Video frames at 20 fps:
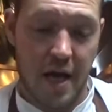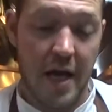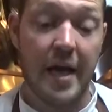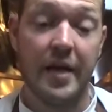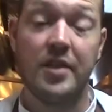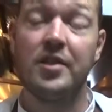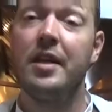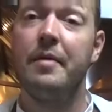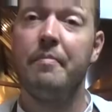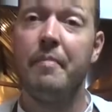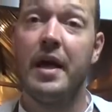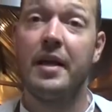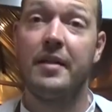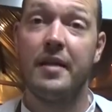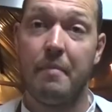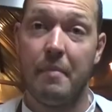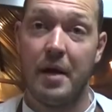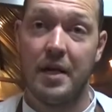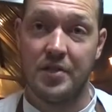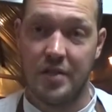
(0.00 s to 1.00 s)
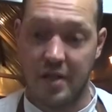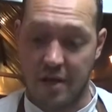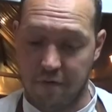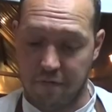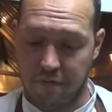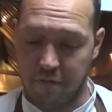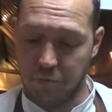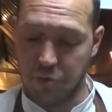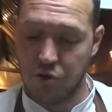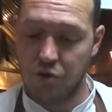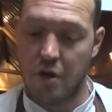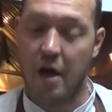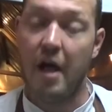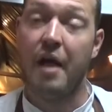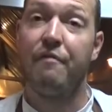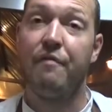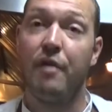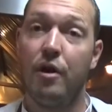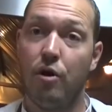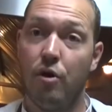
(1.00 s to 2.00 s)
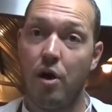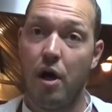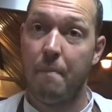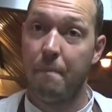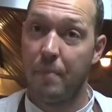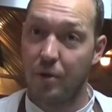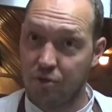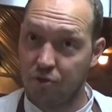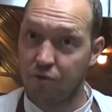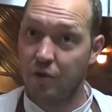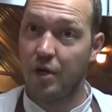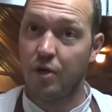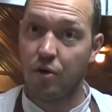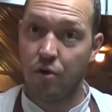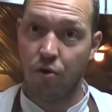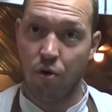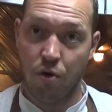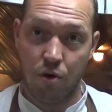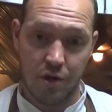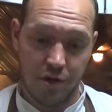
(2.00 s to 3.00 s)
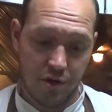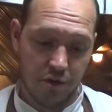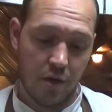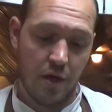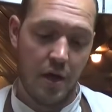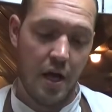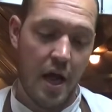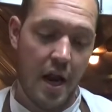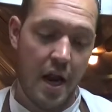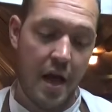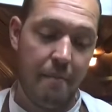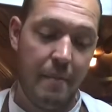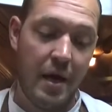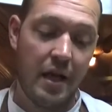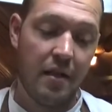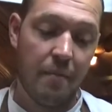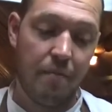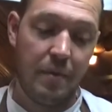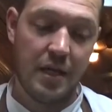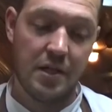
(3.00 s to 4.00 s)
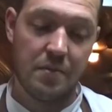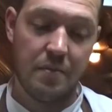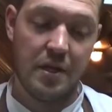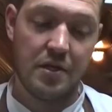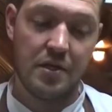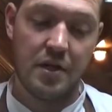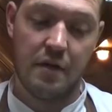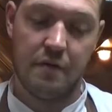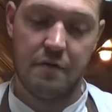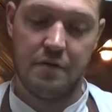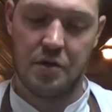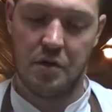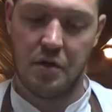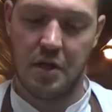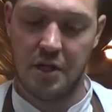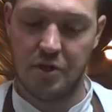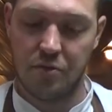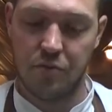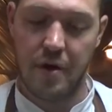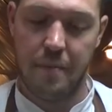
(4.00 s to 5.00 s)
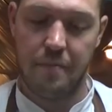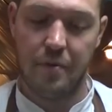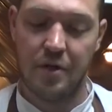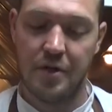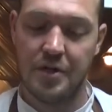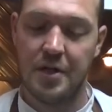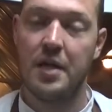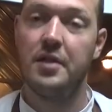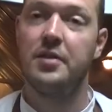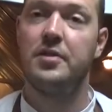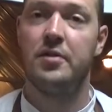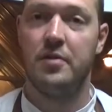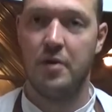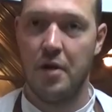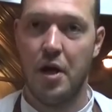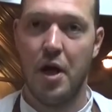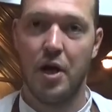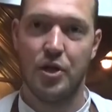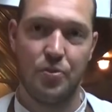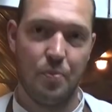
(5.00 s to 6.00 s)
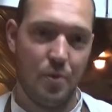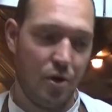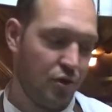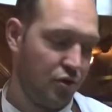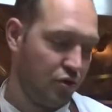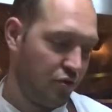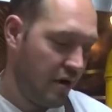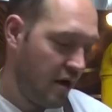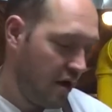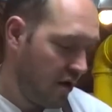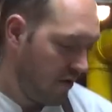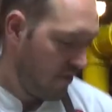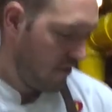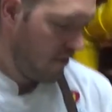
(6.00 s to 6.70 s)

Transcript: I actually make them myself. So I follow a pottery course and I make the plates myself. So this represents a small tree.